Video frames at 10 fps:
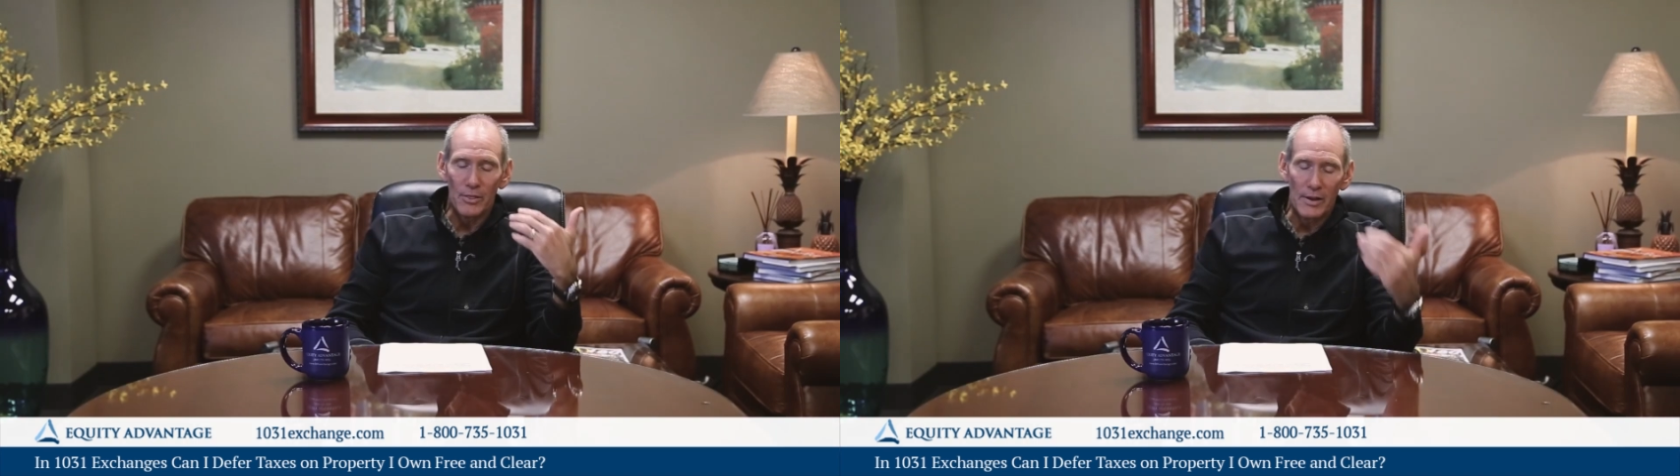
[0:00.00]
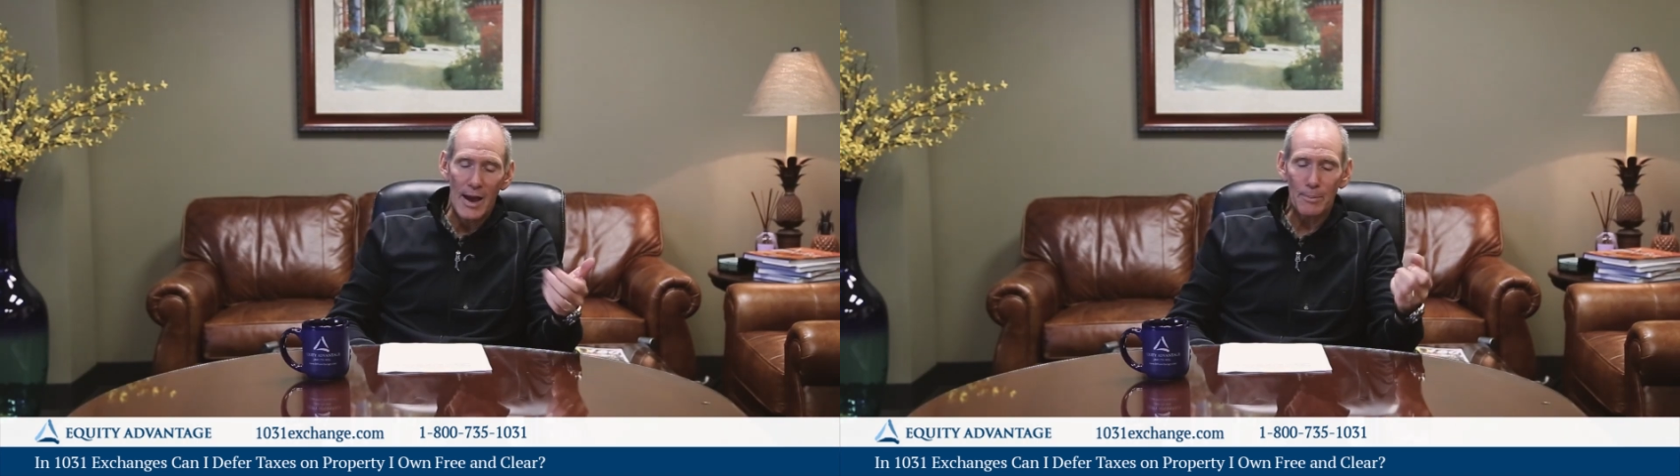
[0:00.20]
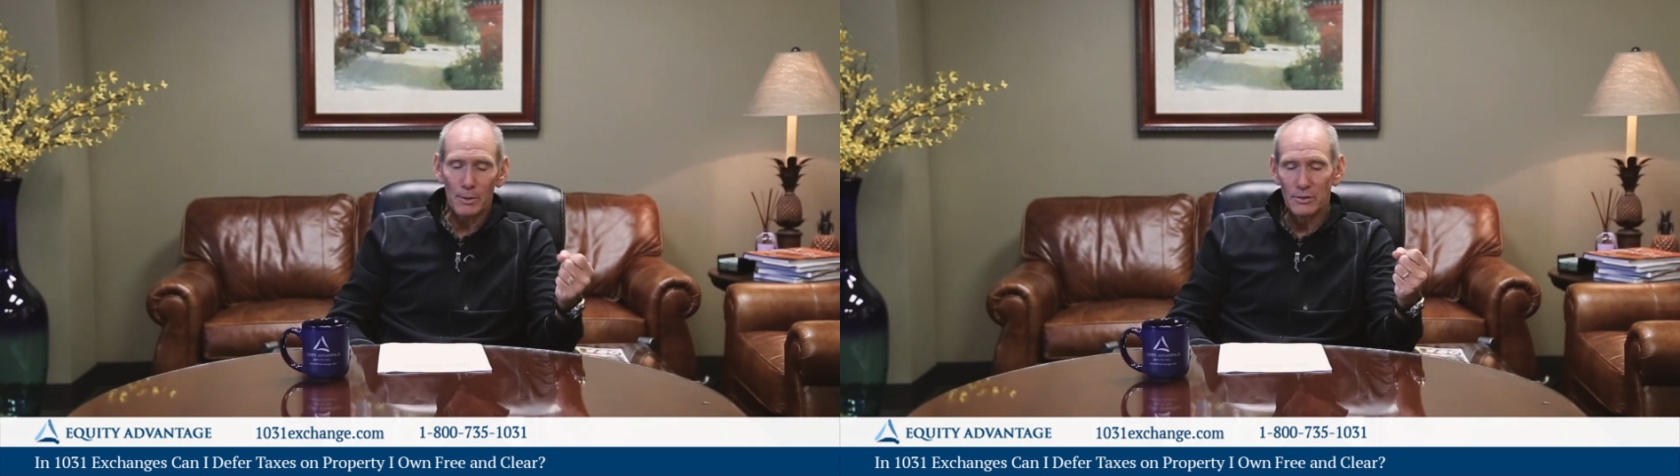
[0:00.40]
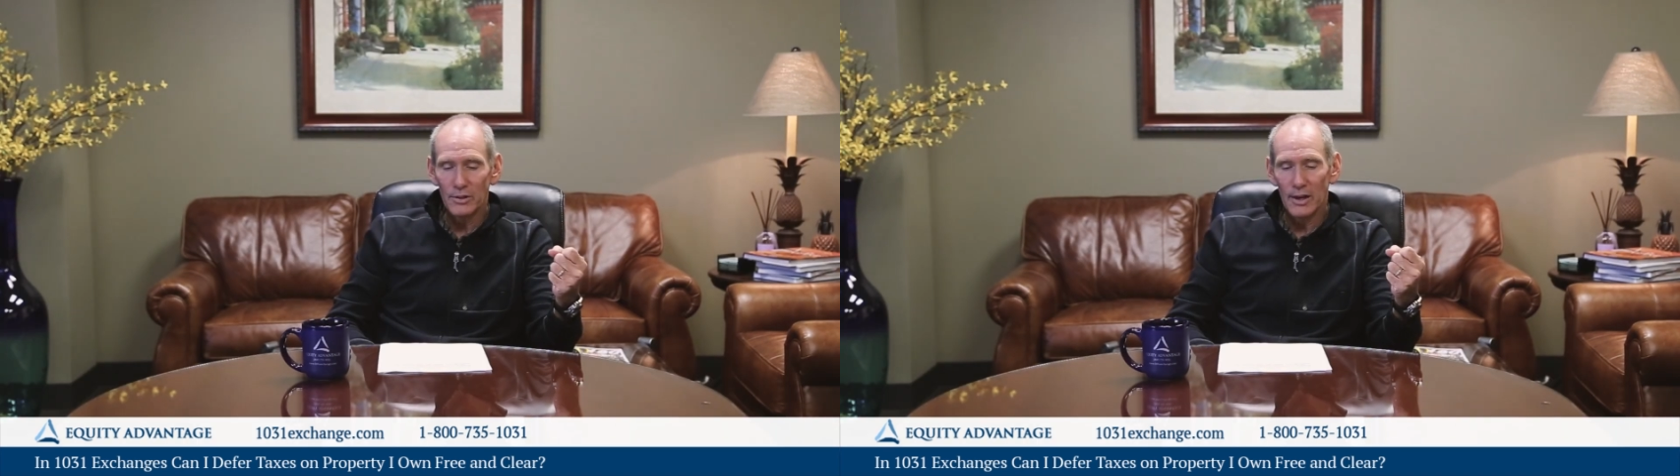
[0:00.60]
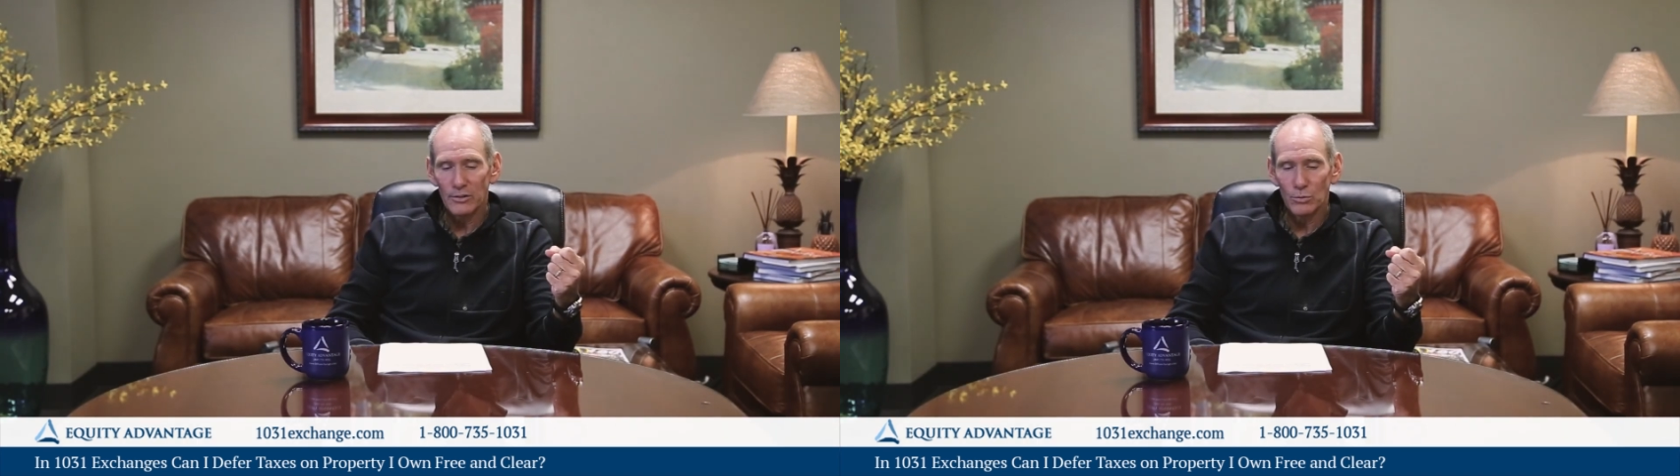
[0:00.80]
The
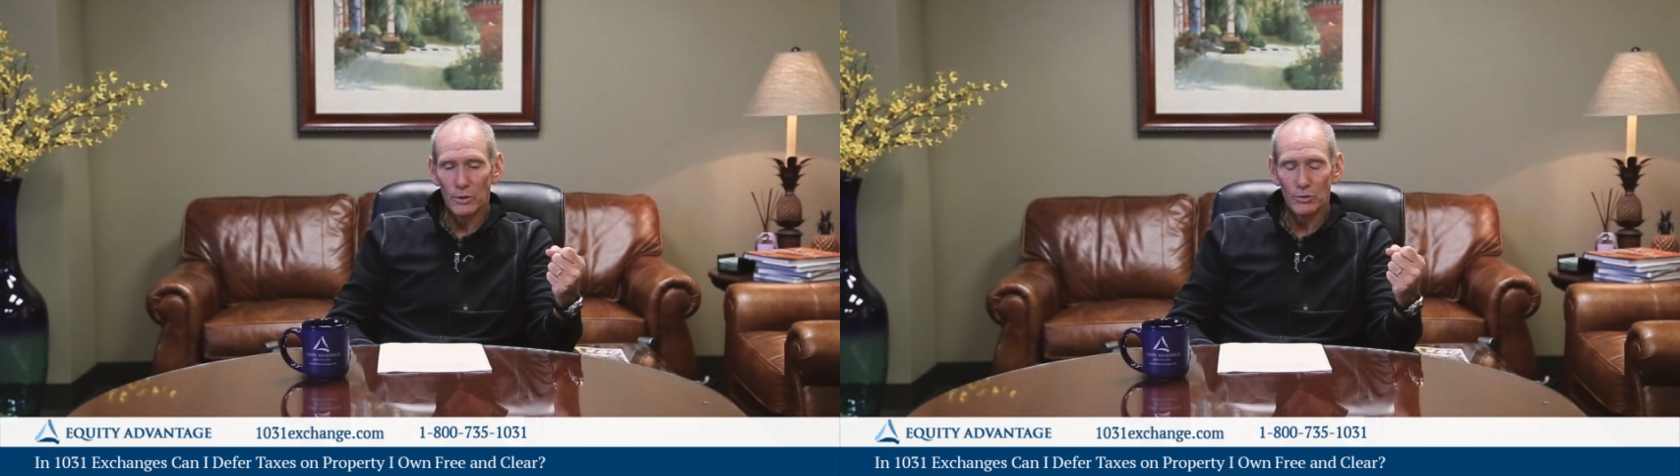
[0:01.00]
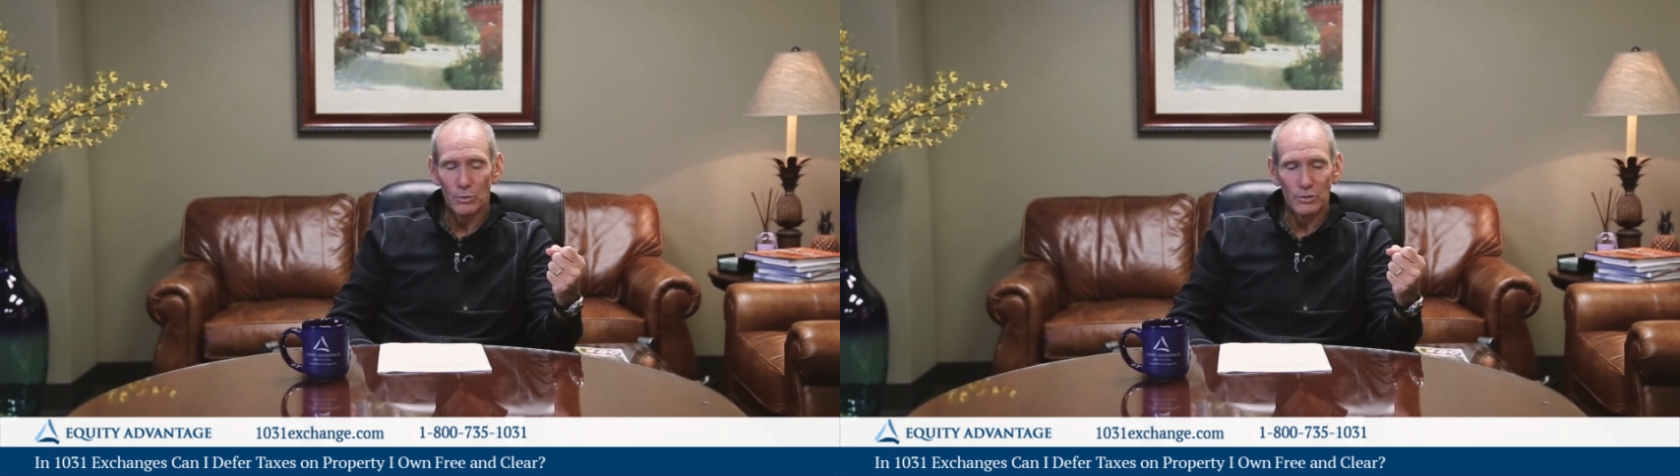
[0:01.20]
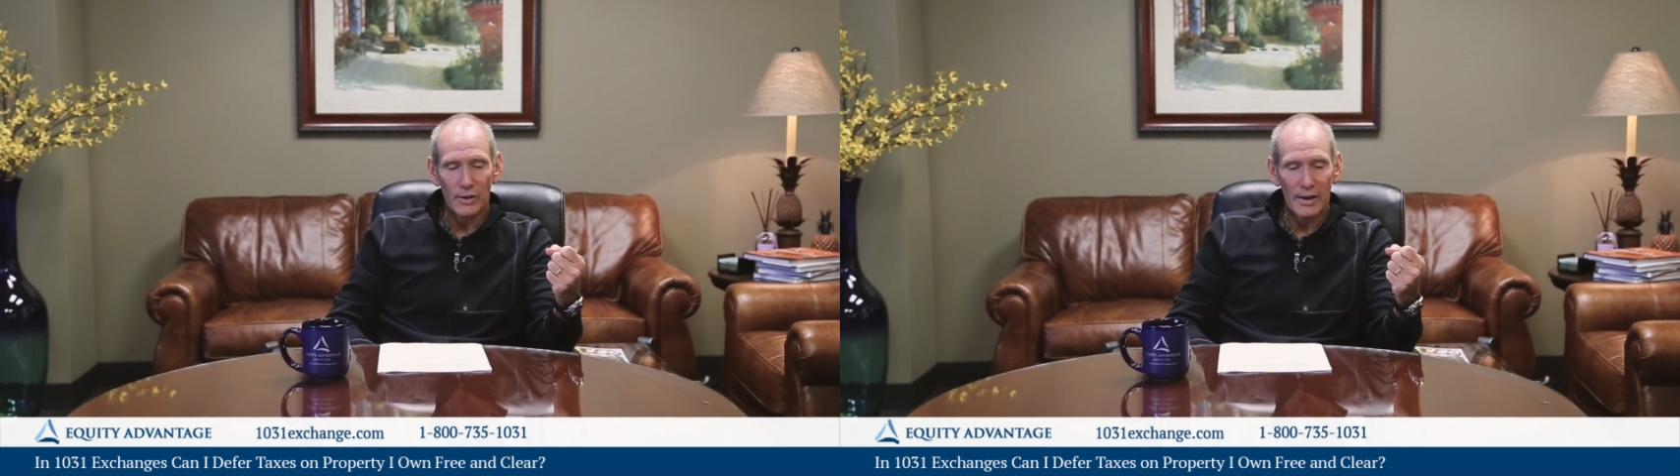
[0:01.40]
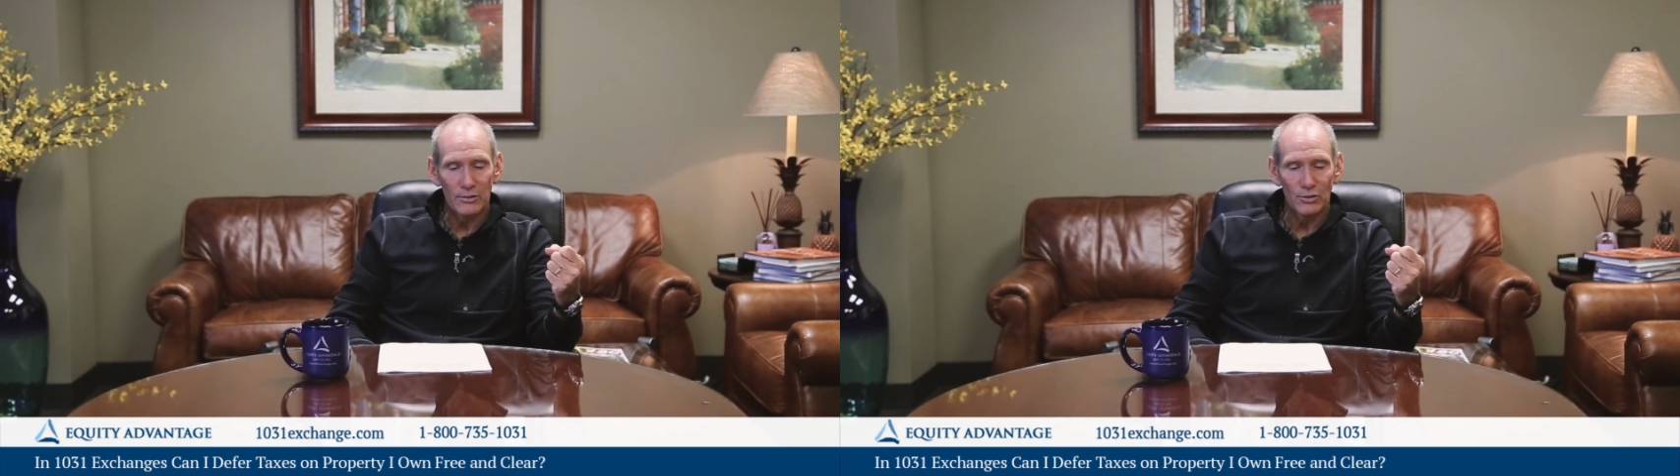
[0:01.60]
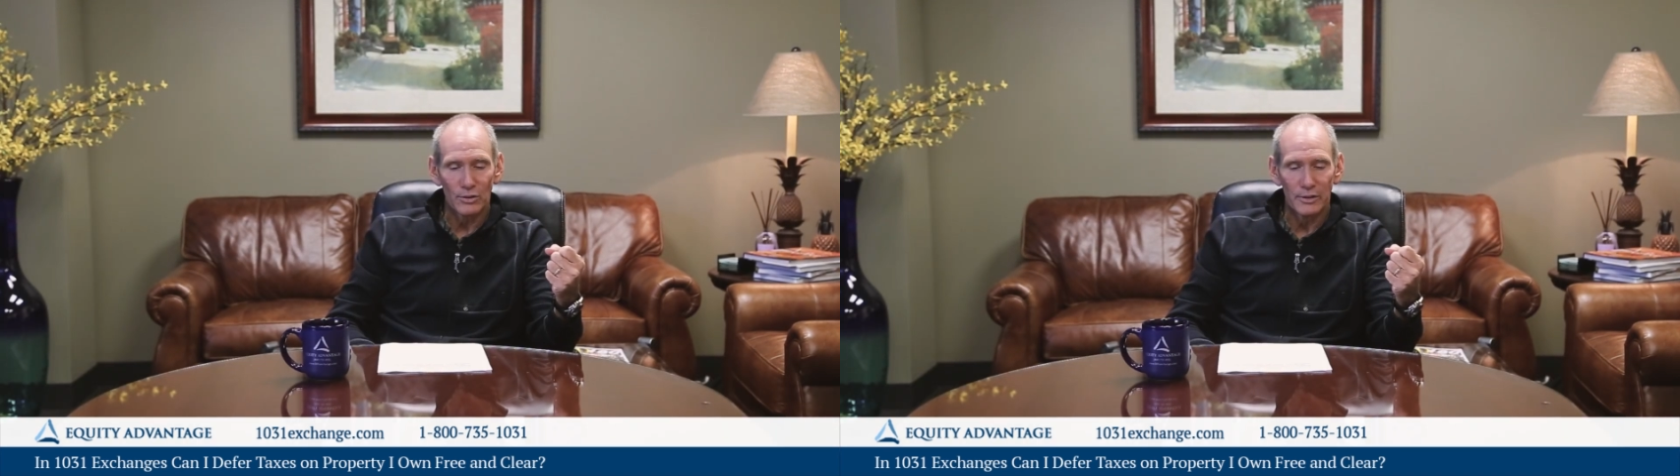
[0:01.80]
napkin test, which was
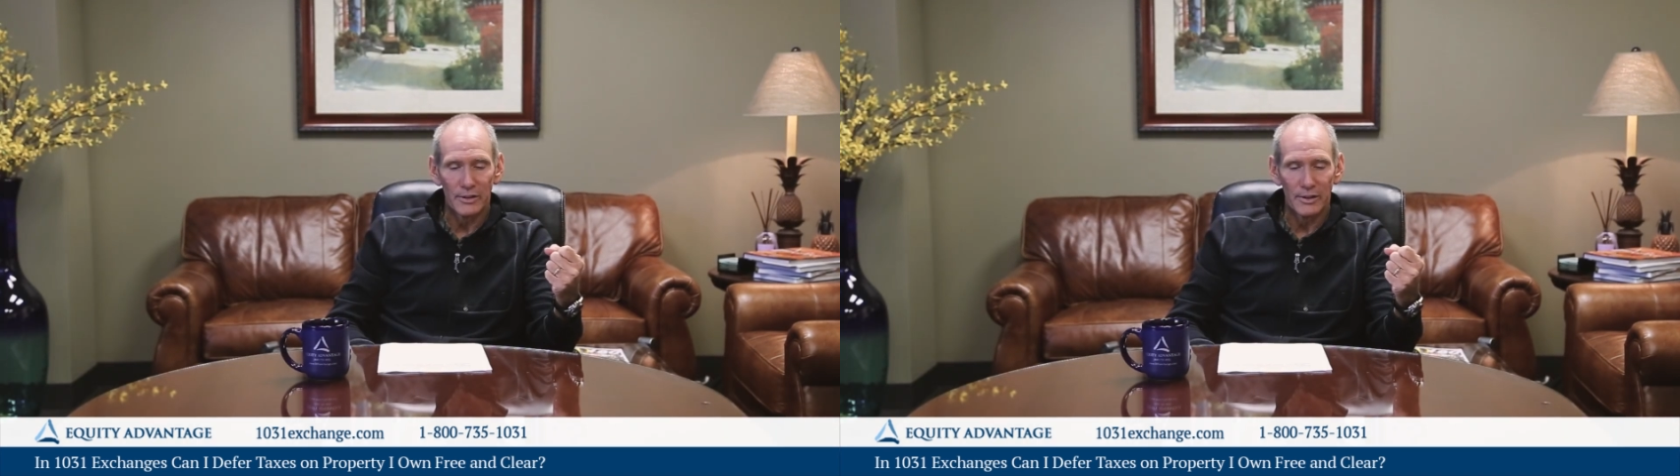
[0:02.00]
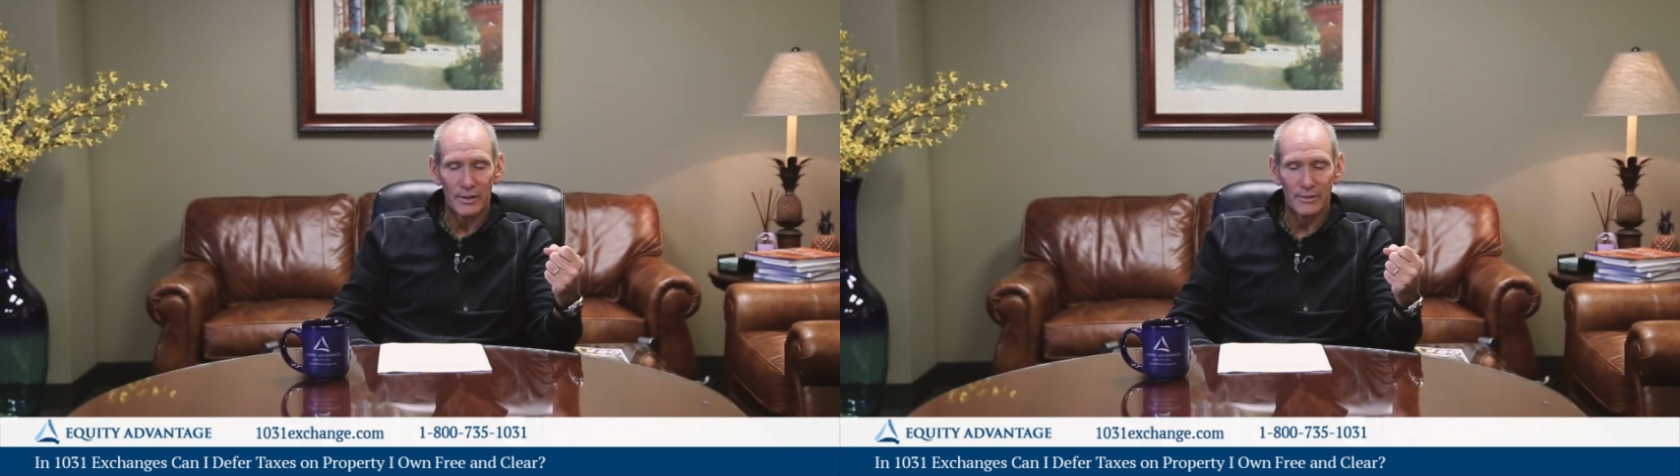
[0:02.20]
actually